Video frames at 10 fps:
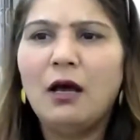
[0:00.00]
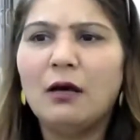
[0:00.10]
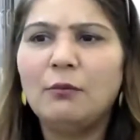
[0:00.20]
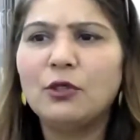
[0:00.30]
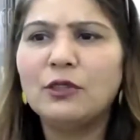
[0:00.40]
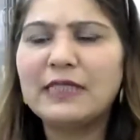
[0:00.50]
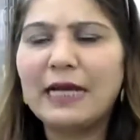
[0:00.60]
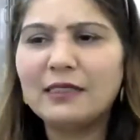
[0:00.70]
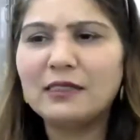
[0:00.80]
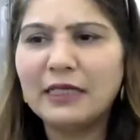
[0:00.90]
because
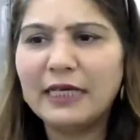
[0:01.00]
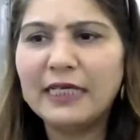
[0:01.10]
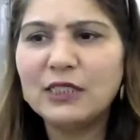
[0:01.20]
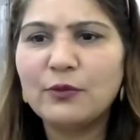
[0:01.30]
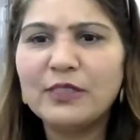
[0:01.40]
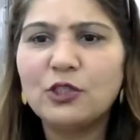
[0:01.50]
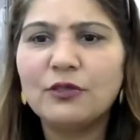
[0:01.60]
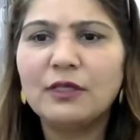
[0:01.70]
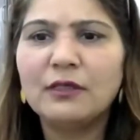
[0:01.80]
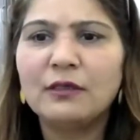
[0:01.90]
that's the age when
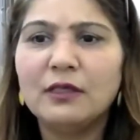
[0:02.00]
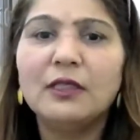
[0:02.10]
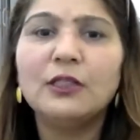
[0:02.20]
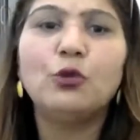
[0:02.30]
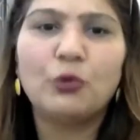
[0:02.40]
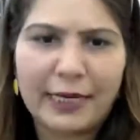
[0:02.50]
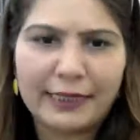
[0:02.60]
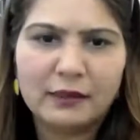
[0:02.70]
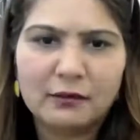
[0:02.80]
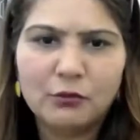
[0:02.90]
children learn to
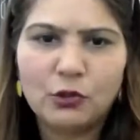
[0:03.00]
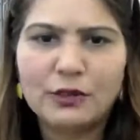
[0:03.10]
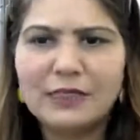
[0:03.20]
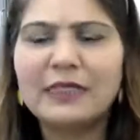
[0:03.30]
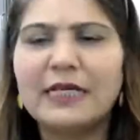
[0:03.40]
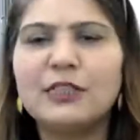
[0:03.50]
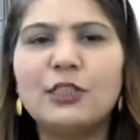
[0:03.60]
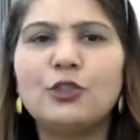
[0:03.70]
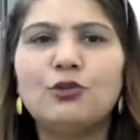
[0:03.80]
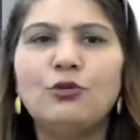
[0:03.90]
write. Because in
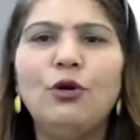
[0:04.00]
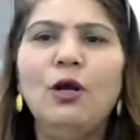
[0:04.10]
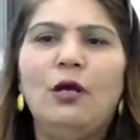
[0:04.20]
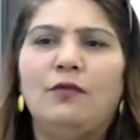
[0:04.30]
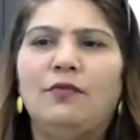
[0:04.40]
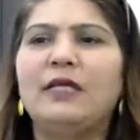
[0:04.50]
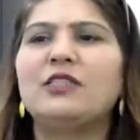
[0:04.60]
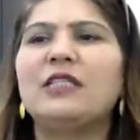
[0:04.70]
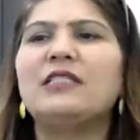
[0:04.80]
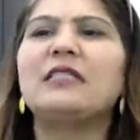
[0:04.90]
KG2, they
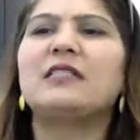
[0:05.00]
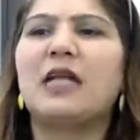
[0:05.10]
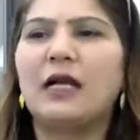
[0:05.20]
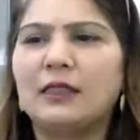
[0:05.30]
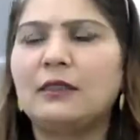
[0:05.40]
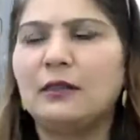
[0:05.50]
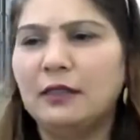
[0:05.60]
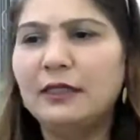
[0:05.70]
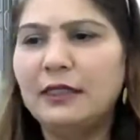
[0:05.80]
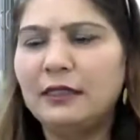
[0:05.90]
just start
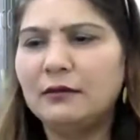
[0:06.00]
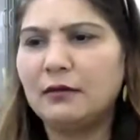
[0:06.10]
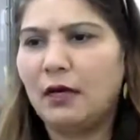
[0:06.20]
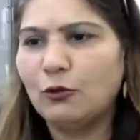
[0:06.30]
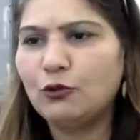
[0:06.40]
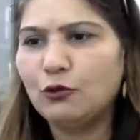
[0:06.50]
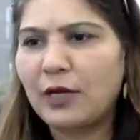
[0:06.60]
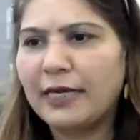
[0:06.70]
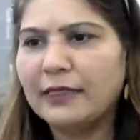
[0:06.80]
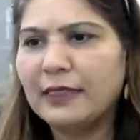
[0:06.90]
learning how to
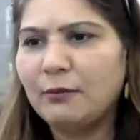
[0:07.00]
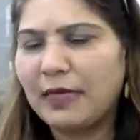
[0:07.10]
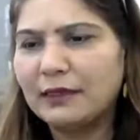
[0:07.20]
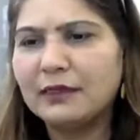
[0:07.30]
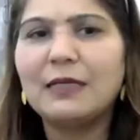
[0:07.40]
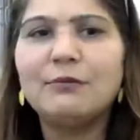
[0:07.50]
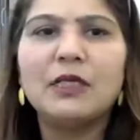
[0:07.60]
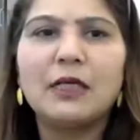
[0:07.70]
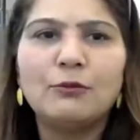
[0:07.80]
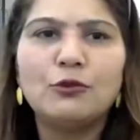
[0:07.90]
write, and by the time they
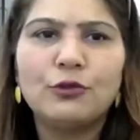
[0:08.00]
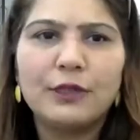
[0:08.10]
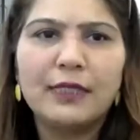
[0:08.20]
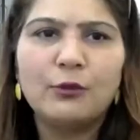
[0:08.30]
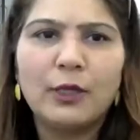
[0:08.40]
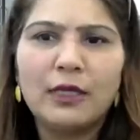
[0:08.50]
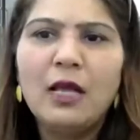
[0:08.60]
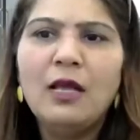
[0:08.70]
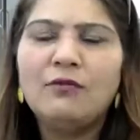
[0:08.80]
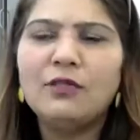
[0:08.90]
come to grade 1,
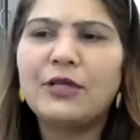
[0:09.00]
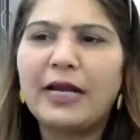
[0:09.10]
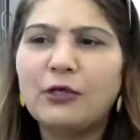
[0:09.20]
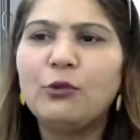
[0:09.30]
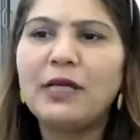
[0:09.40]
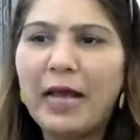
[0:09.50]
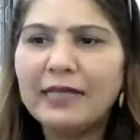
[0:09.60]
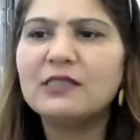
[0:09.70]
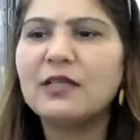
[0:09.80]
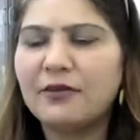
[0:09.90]
we try to
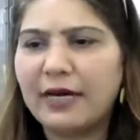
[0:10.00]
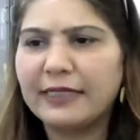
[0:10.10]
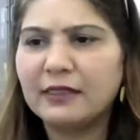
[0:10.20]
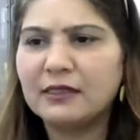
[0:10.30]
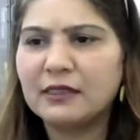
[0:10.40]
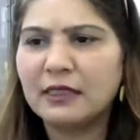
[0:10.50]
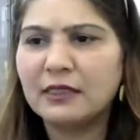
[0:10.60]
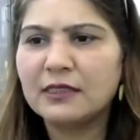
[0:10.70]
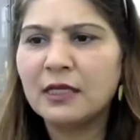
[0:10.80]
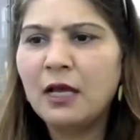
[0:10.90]
enhance their writing
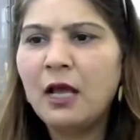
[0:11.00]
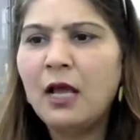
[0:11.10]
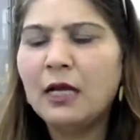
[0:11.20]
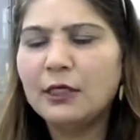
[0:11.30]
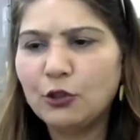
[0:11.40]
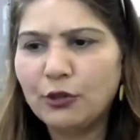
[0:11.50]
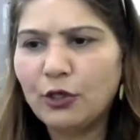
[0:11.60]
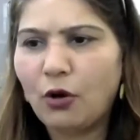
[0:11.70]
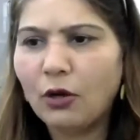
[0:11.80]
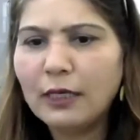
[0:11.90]
skills.
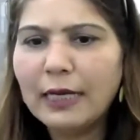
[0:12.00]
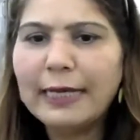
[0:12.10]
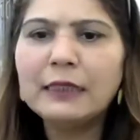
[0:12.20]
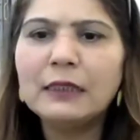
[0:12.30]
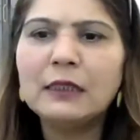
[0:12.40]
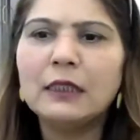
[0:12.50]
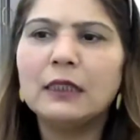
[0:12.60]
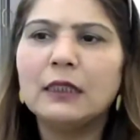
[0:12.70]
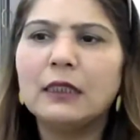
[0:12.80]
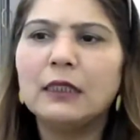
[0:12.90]
During online
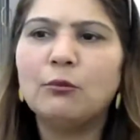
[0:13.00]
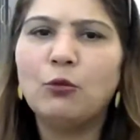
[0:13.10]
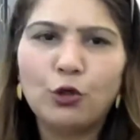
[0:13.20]
mode